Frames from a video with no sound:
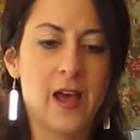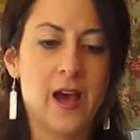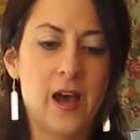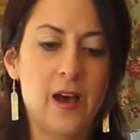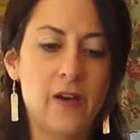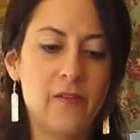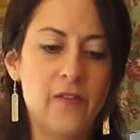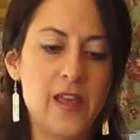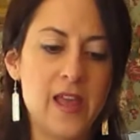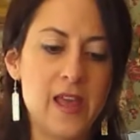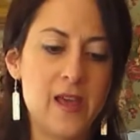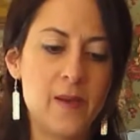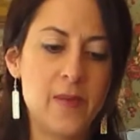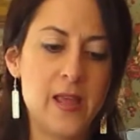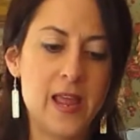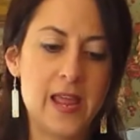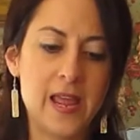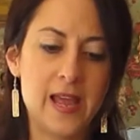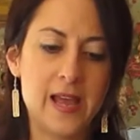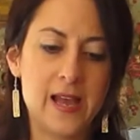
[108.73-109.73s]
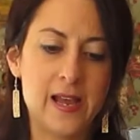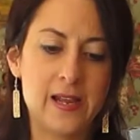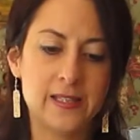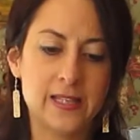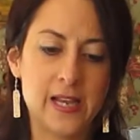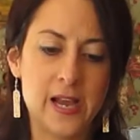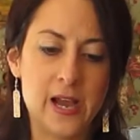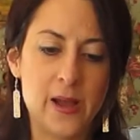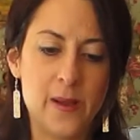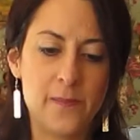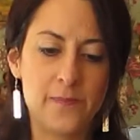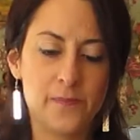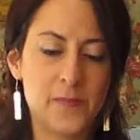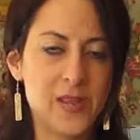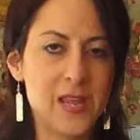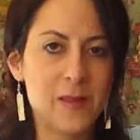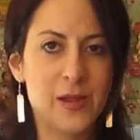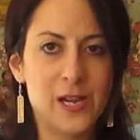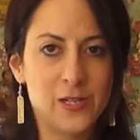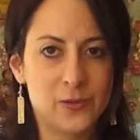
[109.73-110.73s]
of him, and um,
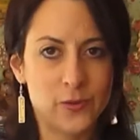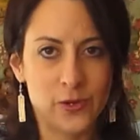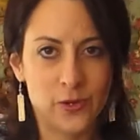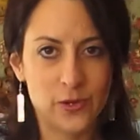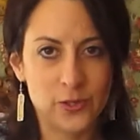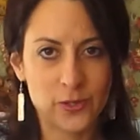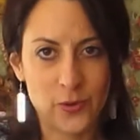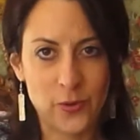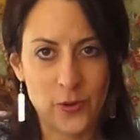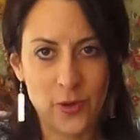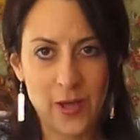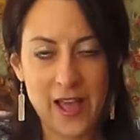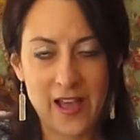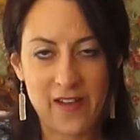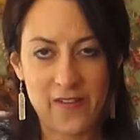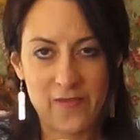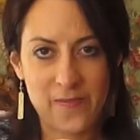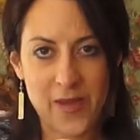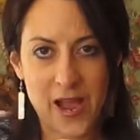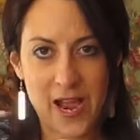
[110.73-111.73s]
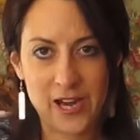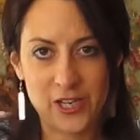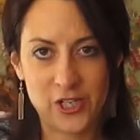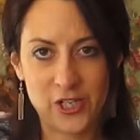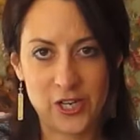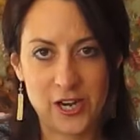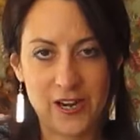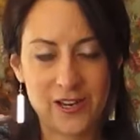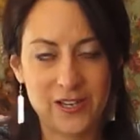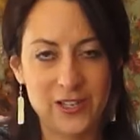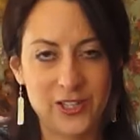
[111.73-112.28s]
me and my daughters all have matching,